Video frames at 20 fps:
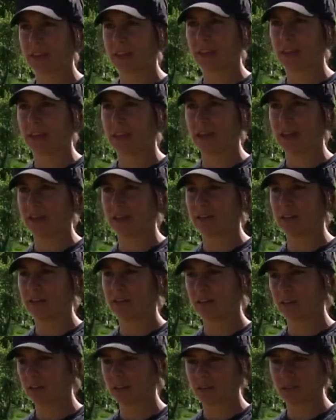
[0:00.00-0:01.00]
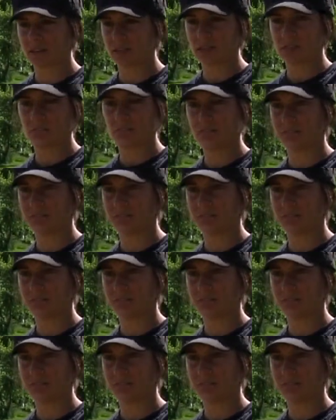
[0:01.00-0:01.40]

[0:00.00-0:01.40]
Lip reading: And just